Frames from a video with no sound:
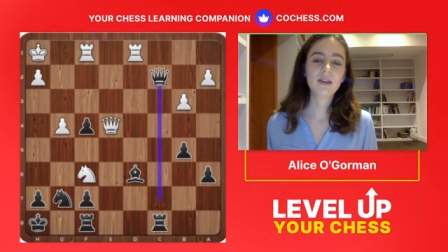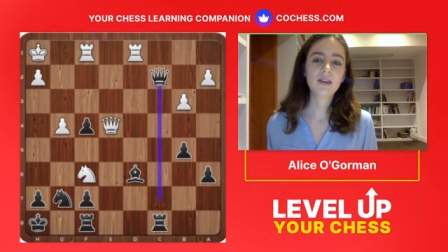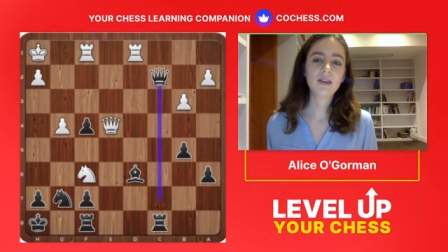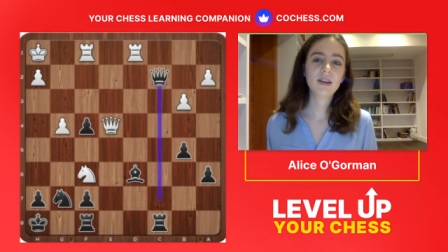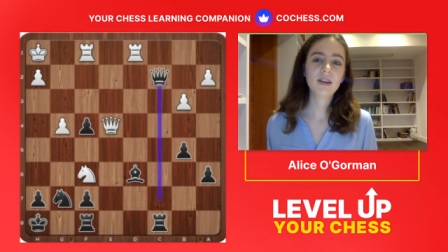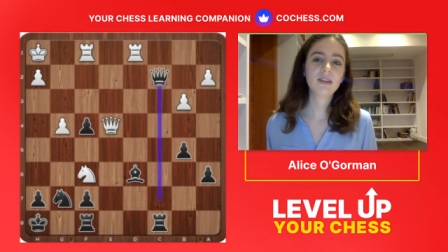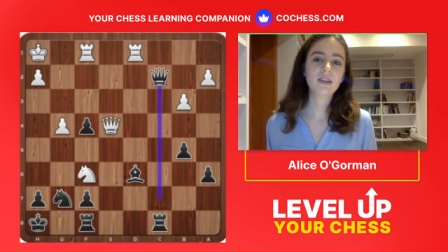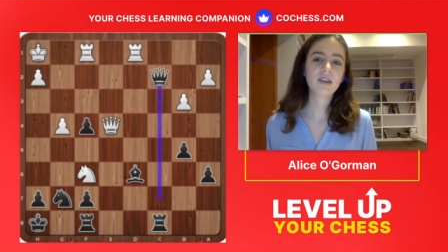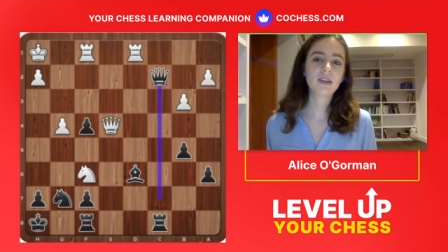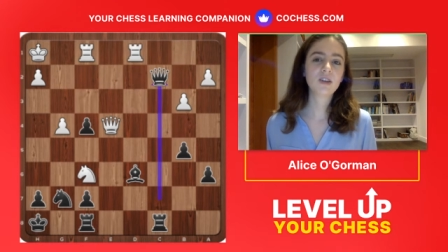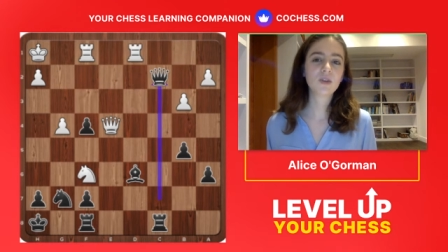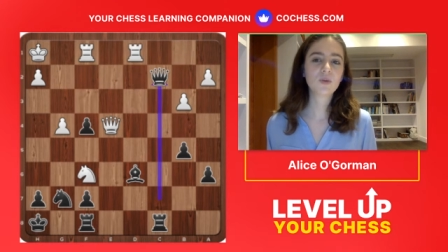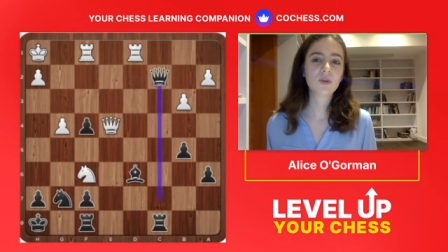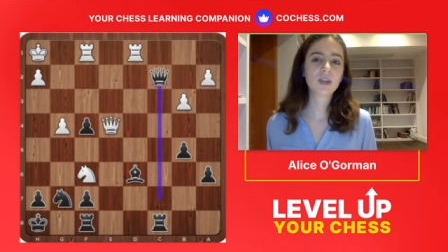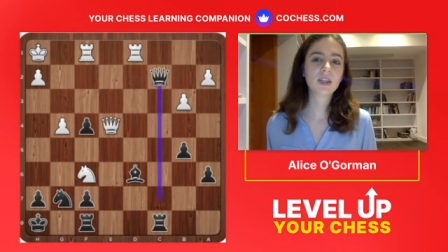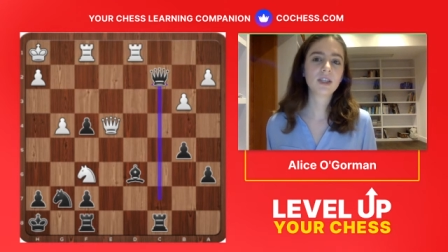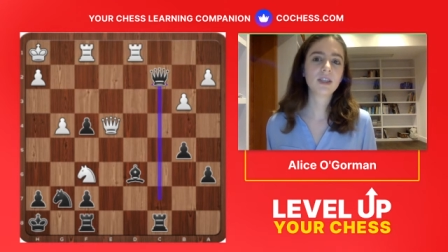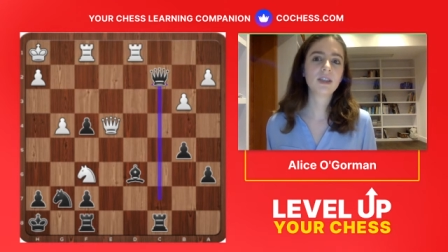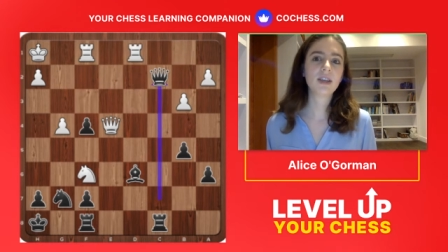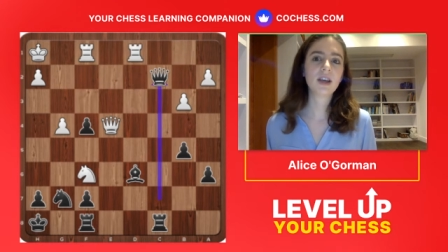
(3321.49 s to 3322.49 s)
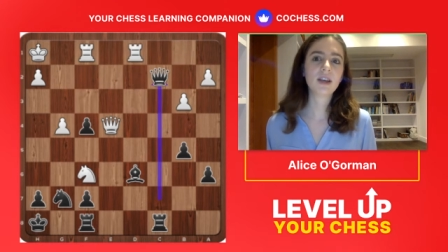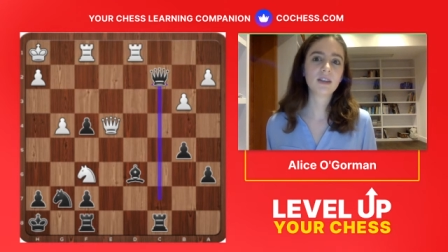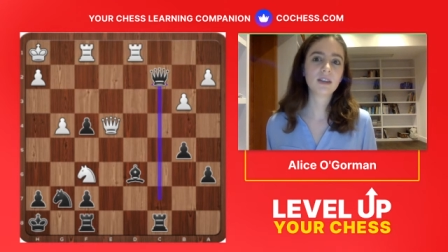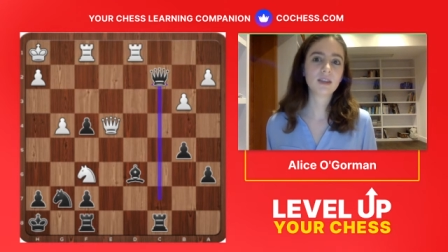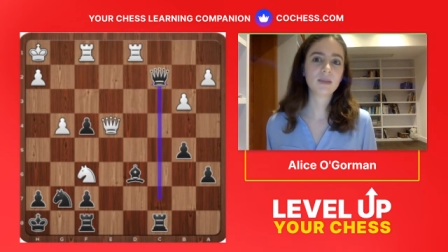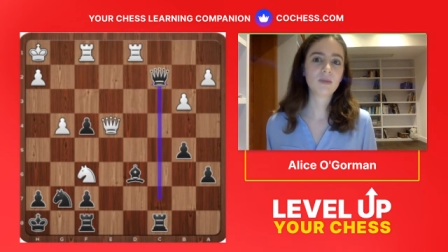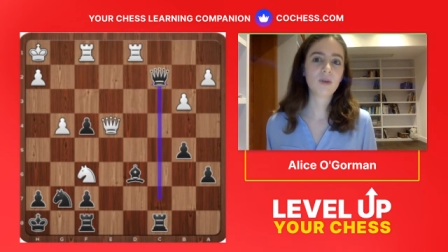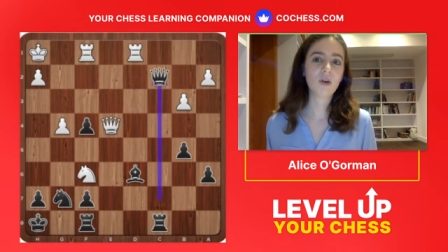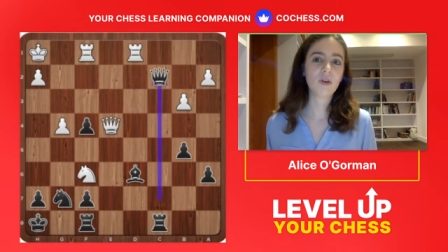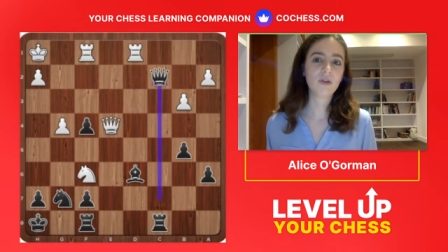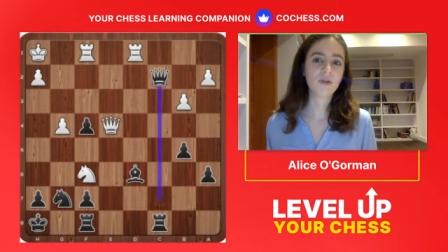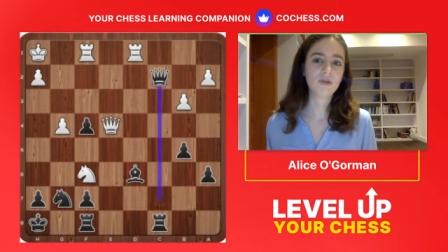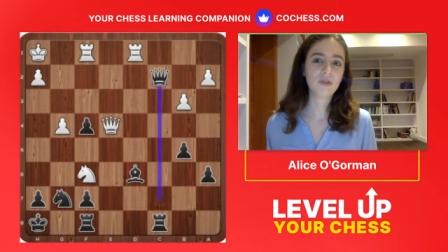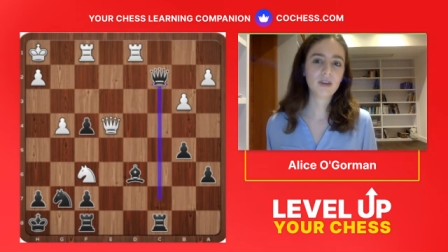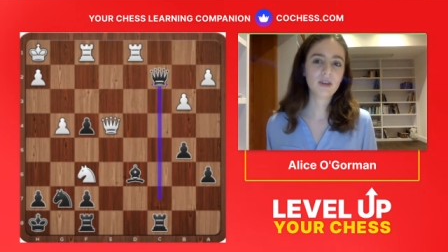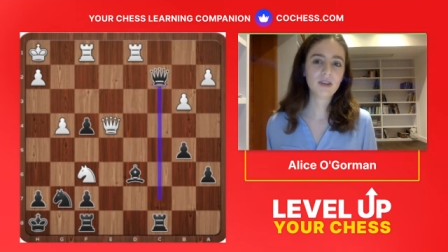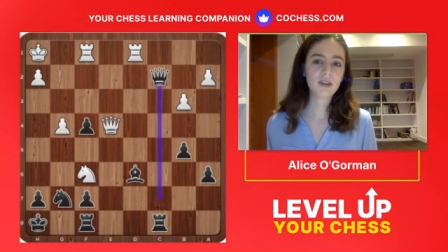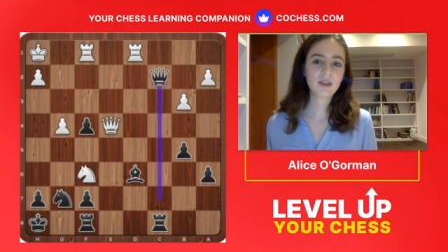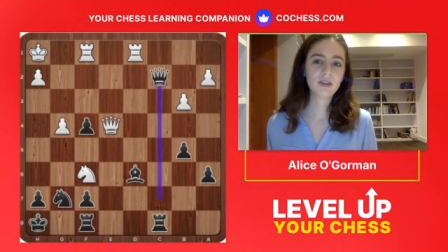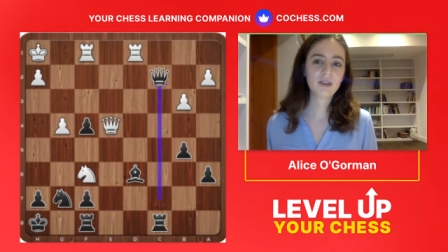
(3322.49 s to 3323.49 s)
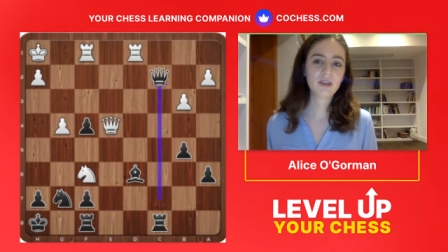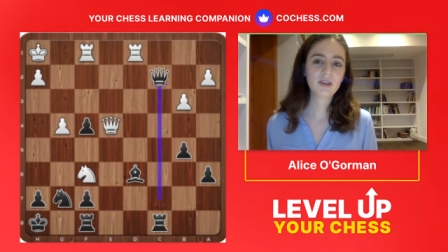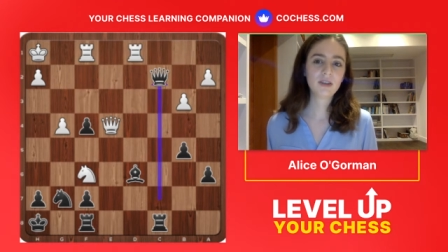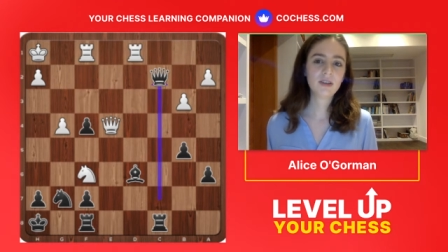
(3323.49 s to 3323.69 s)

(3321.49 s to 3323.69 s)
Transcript: is they just wanted to take this pawn first.